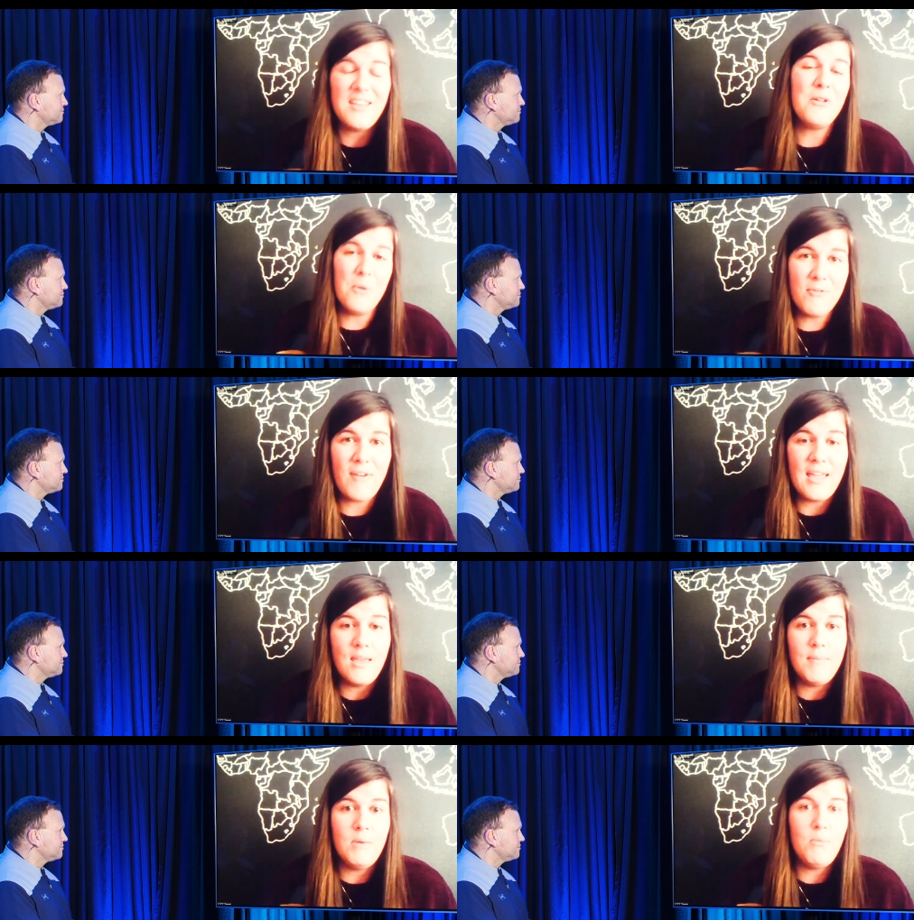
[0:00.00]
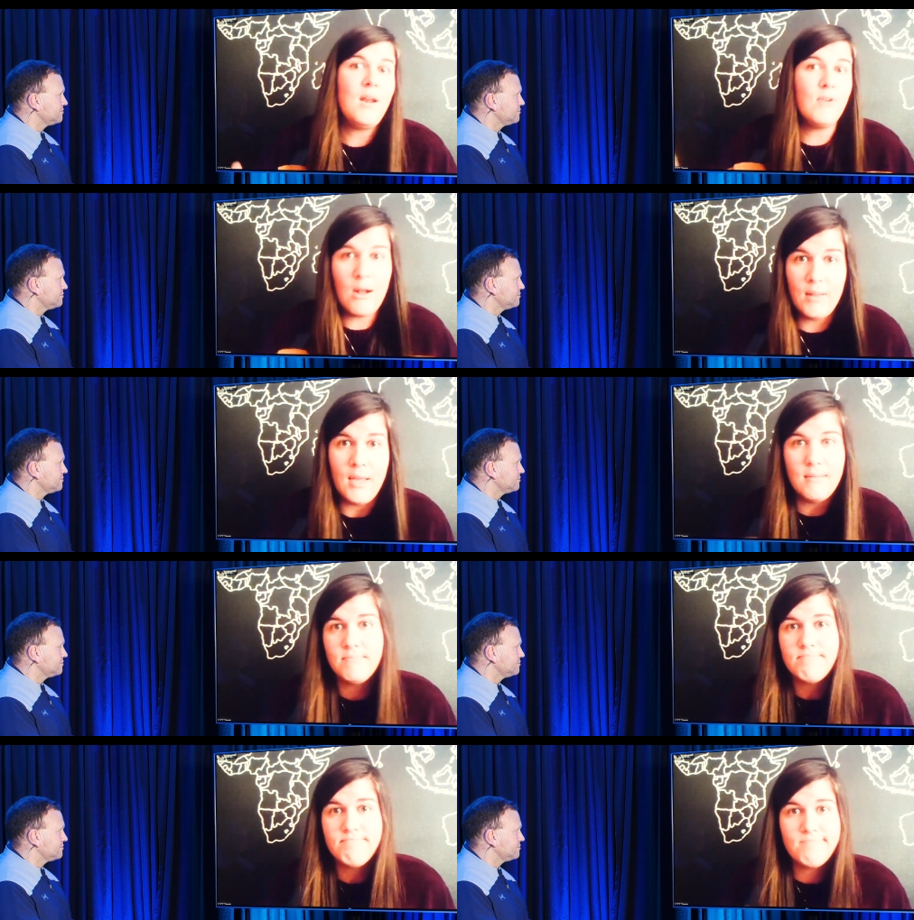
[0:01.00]
Speaker 1: glorify Him in whatever outlet
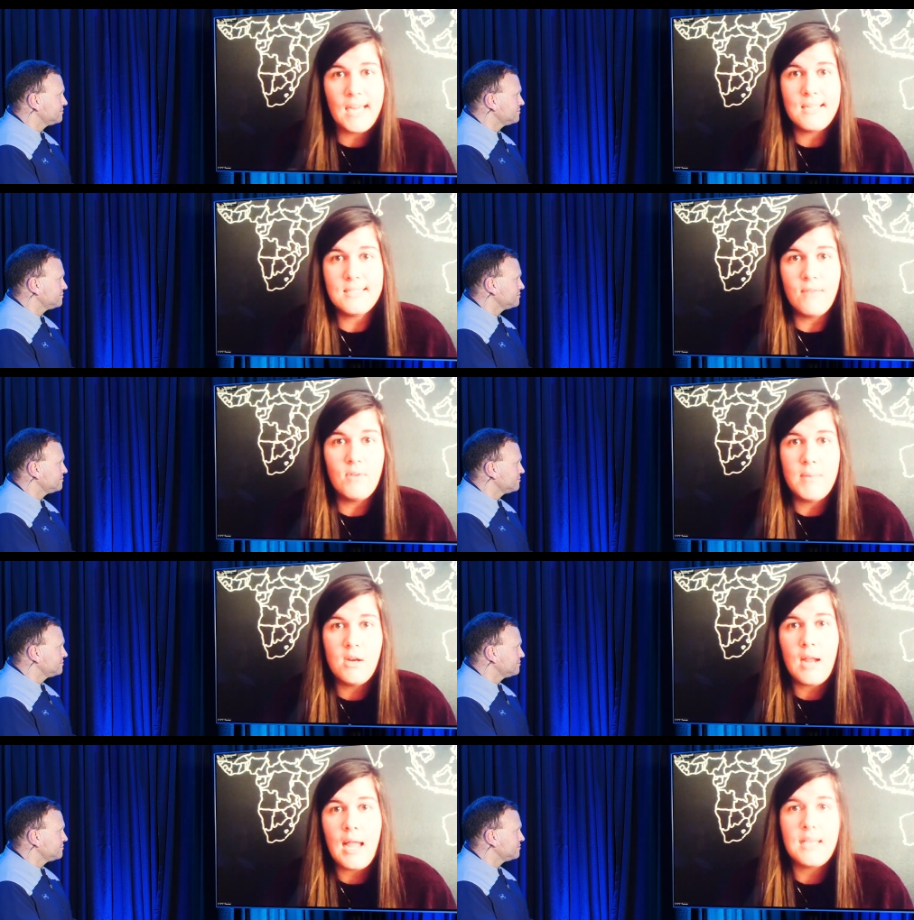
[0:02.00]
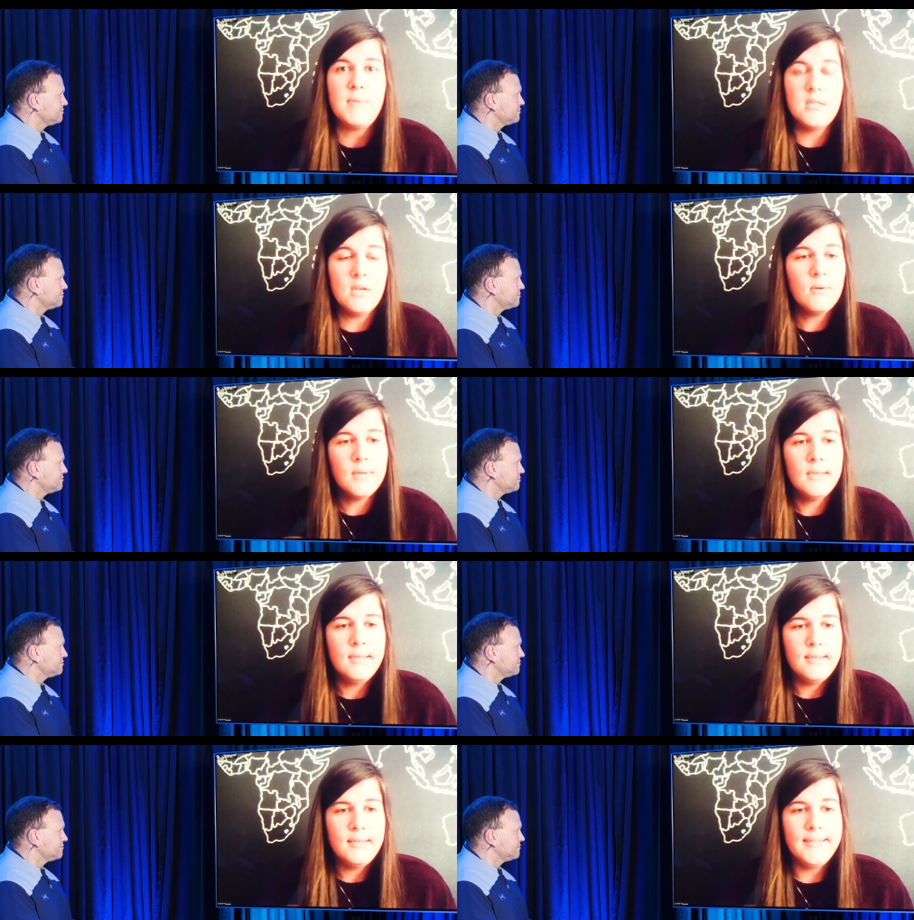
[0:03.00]
that He's given me or has me do.
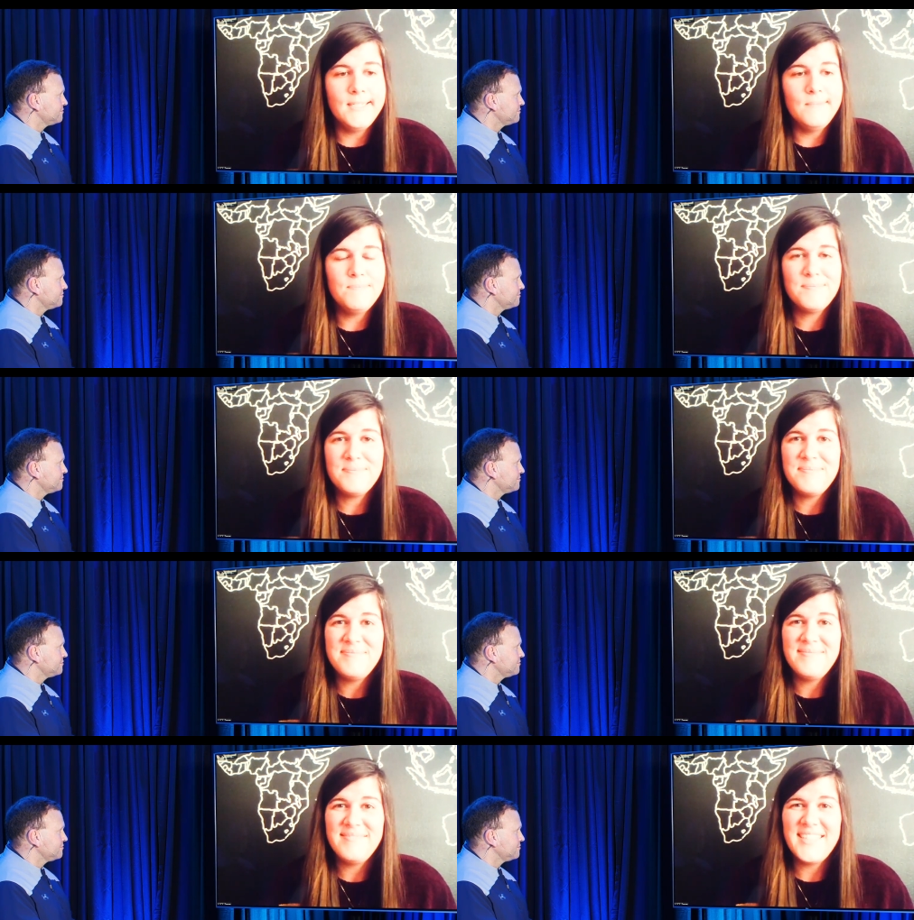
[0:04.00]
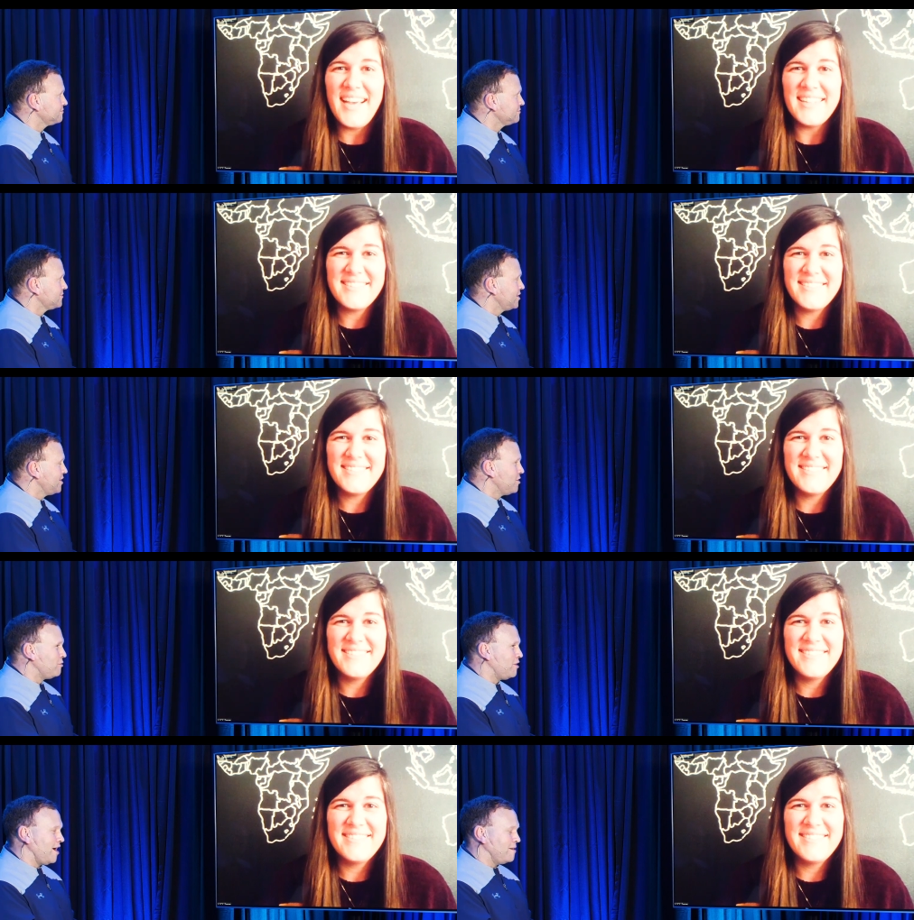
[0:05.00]
Um, yeah.
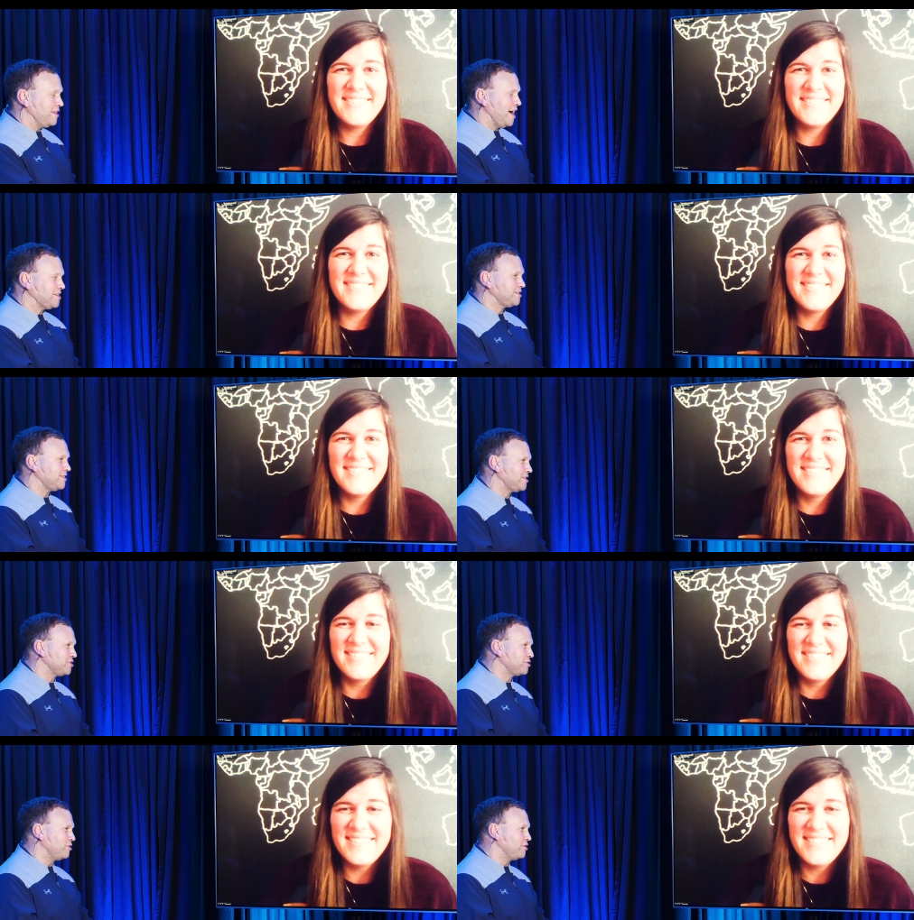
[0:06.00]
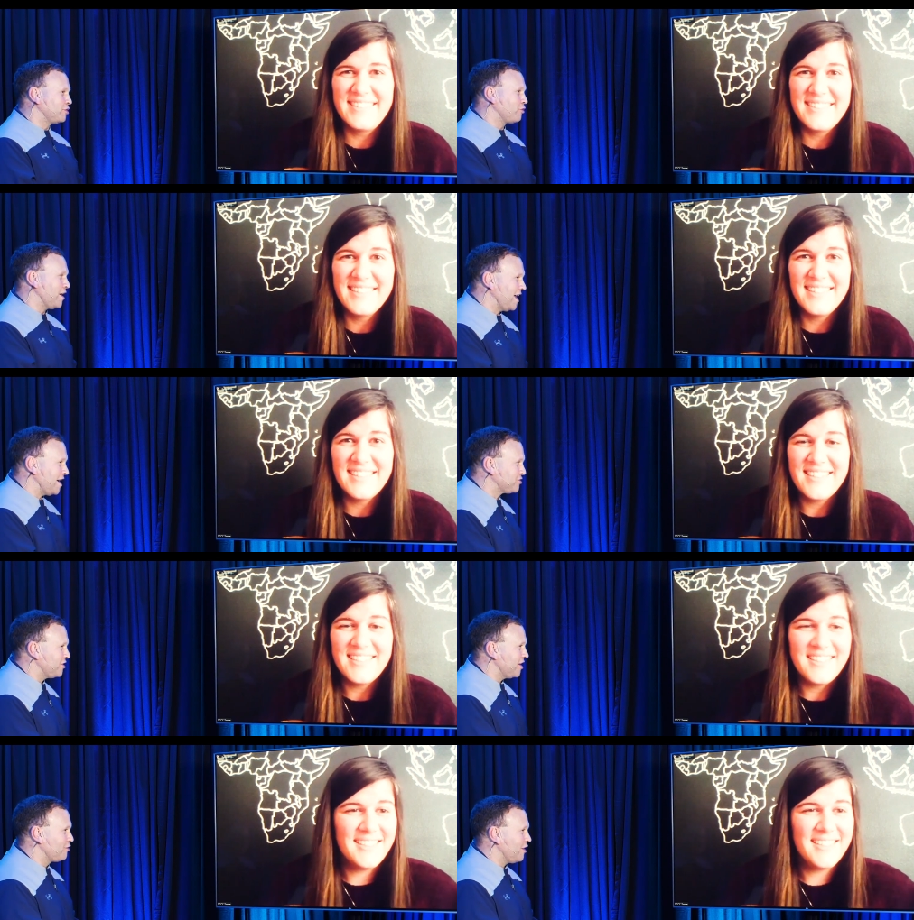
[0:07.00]
Speaker 2: Well, I mean that's that's a, a, great
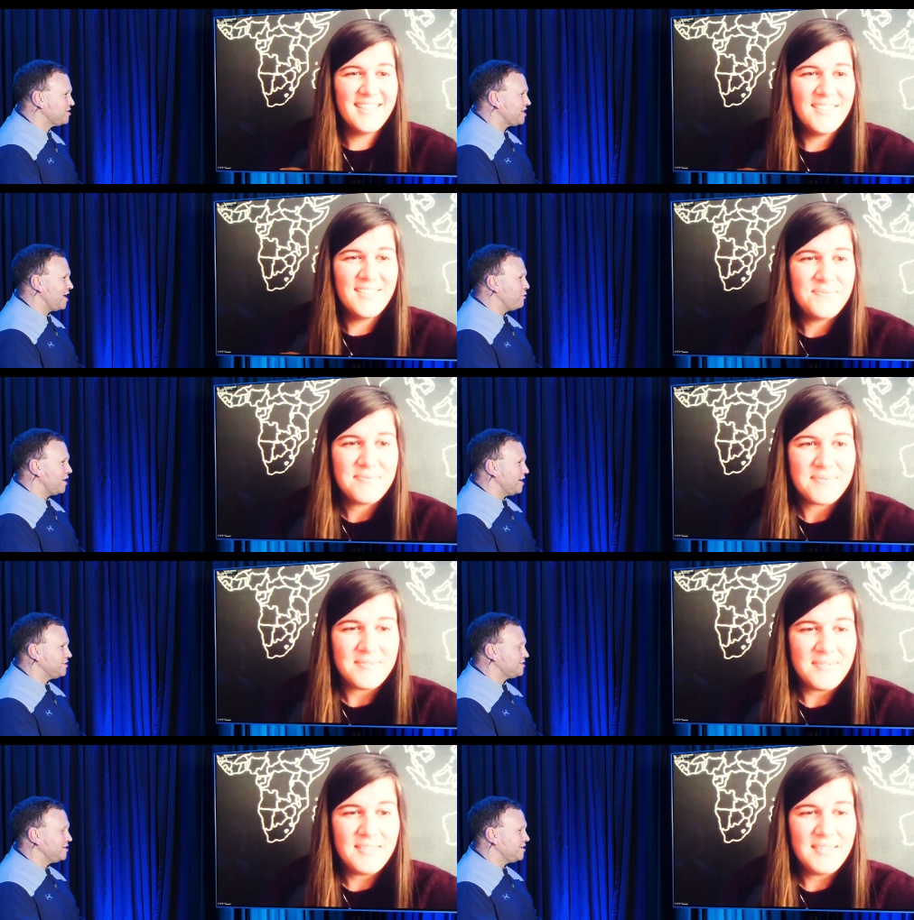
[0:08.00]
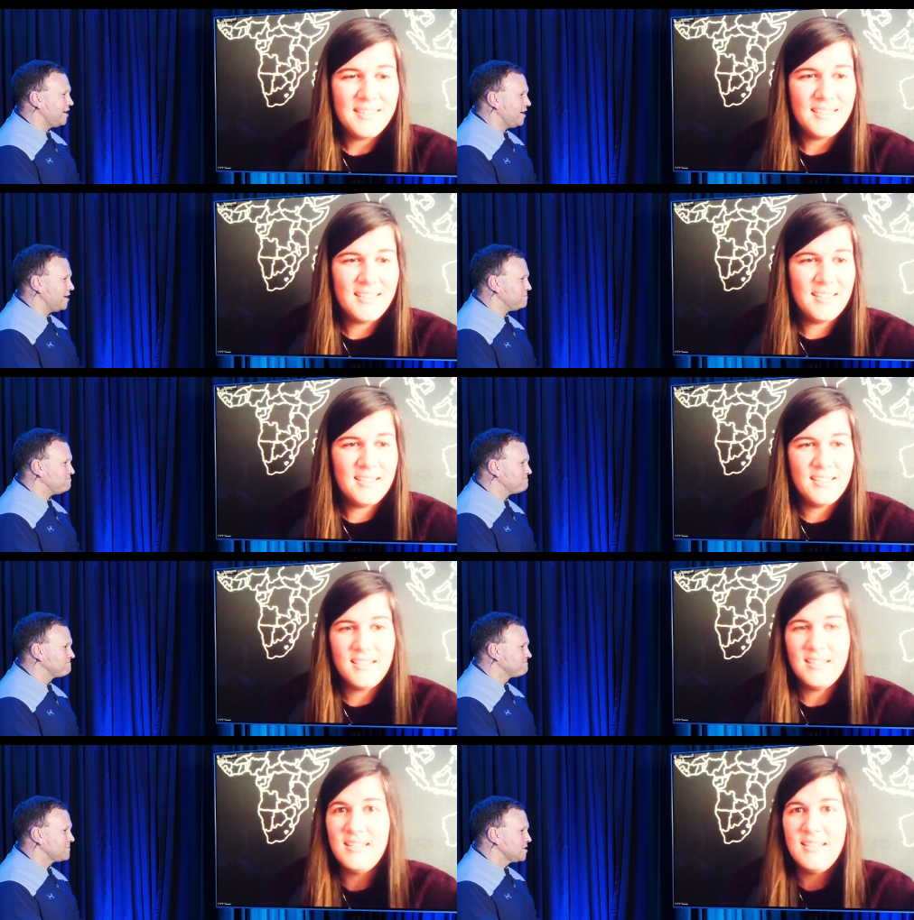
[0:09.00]
answer and a great segue into um,
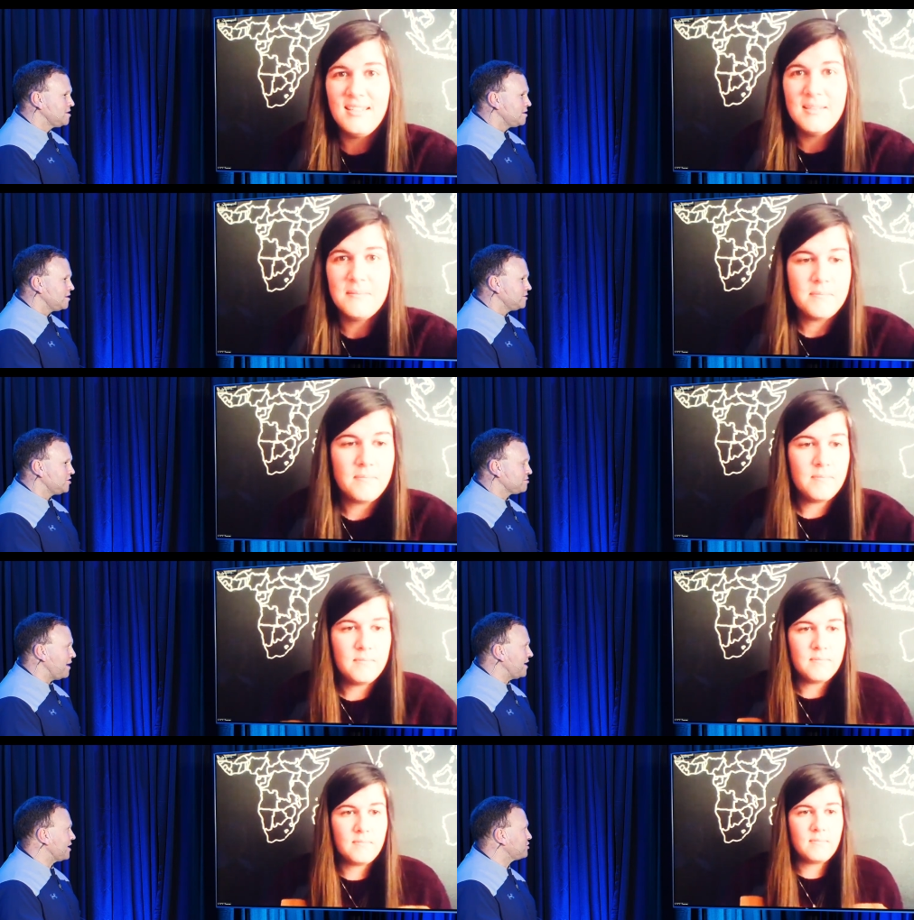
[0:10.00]
just my